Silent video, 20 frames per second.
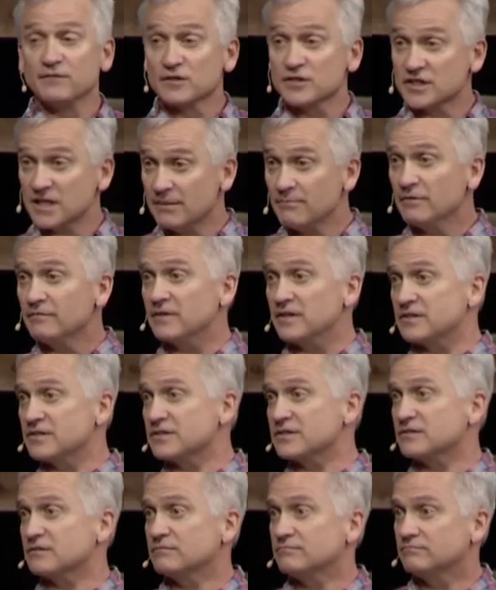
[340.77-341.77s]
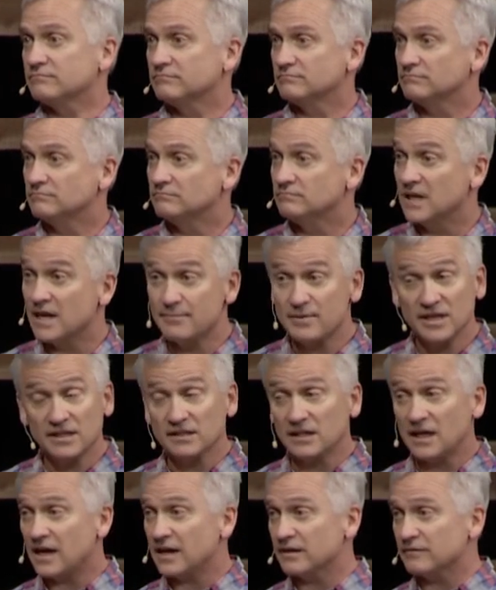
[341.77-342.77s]
for some of us, maybe a
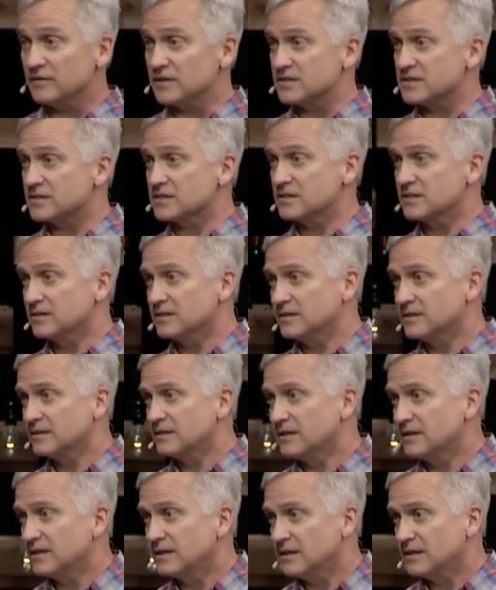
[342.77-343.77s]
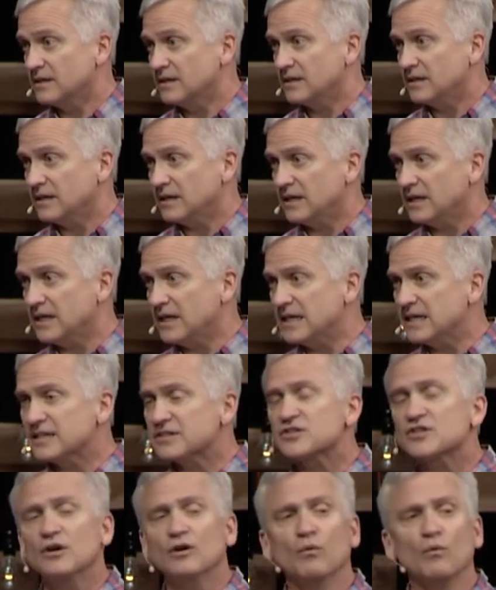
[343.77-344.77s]
lot of us,
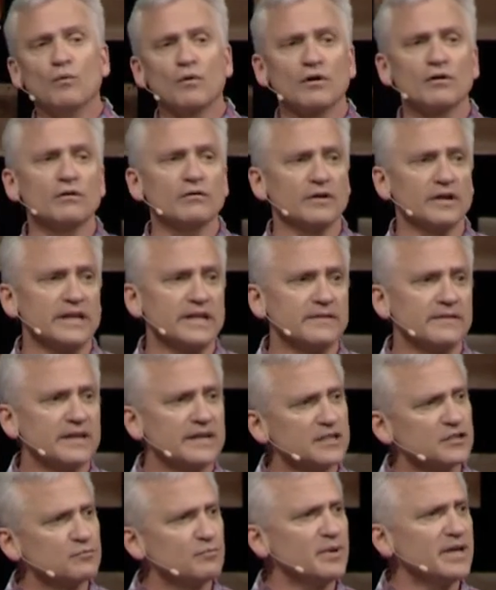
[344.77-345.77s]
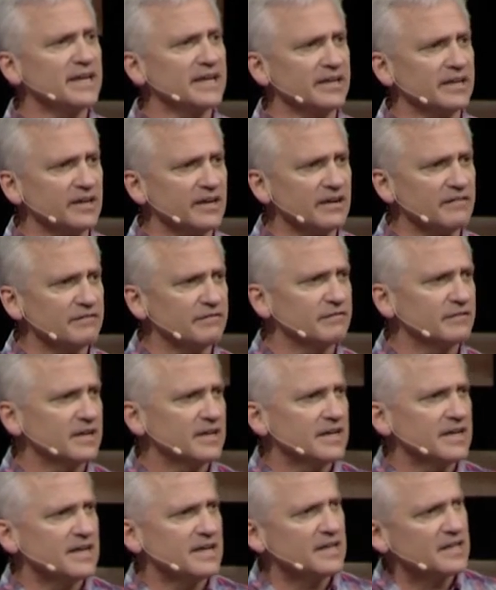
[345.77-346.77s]
it's a worry that is big enough
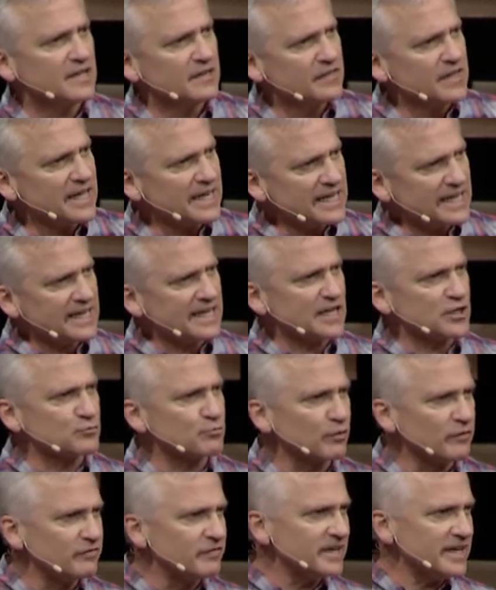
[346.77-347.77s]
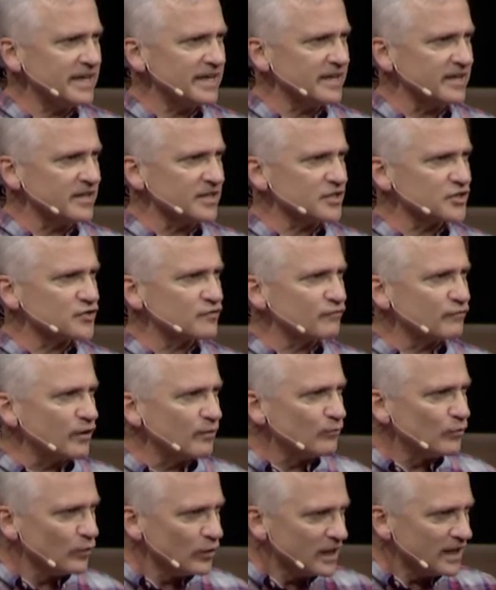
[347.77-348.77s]
that it has prevented us
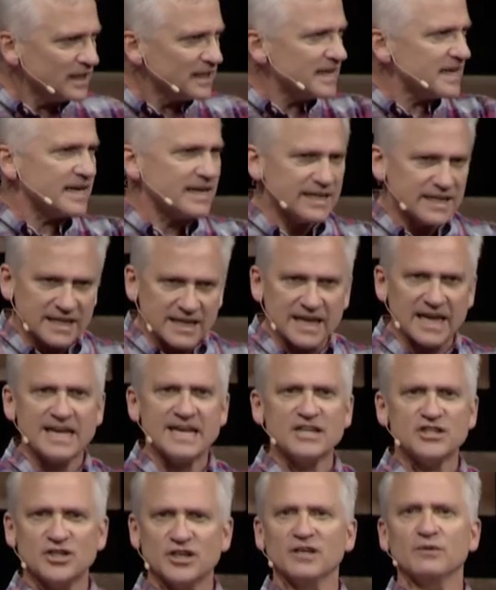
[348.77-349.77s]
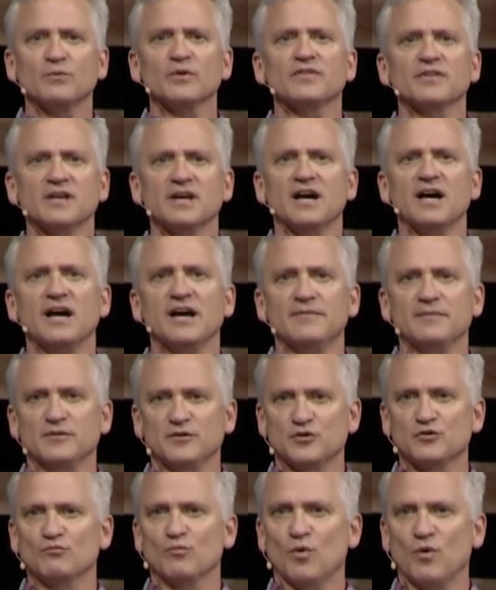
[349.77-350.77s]
from really engaging with God
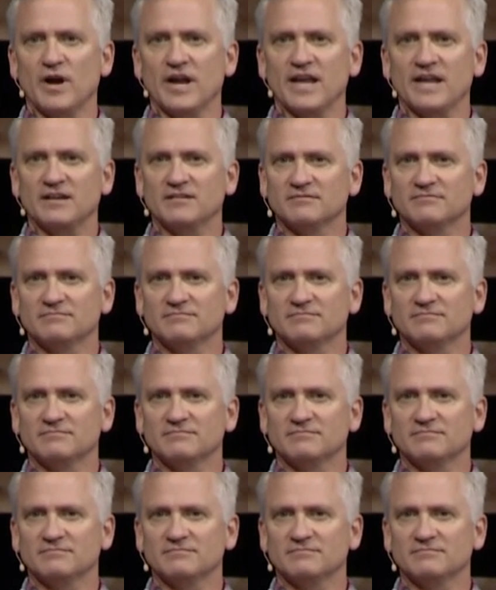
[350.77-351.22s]
this morning.